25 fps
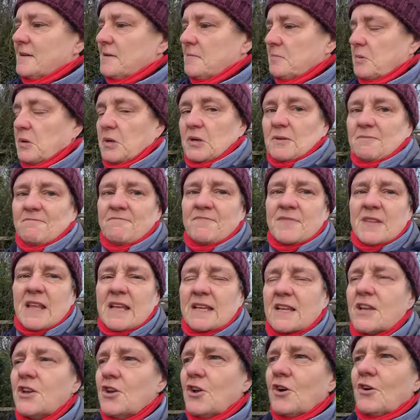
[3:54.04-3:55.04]
But
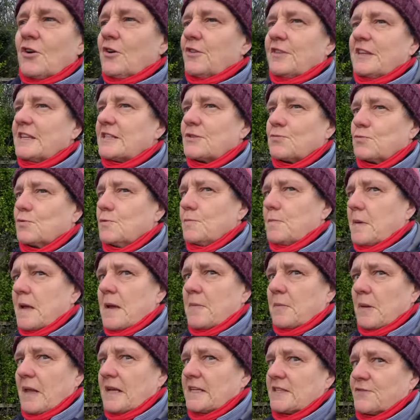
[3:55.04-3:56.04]
this wouldn't be a
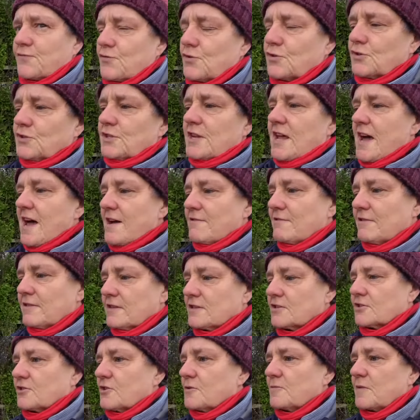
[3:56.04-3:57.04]
place for us now in the
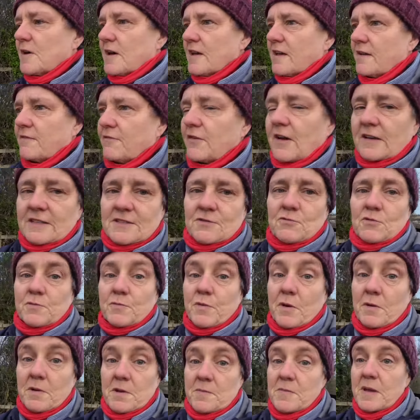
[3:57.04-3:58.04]
summer. In fact, it would
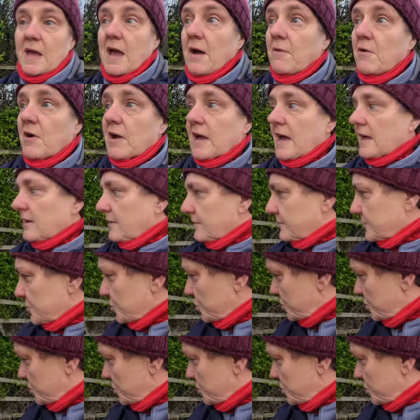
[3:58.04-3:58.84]
probably be our kind of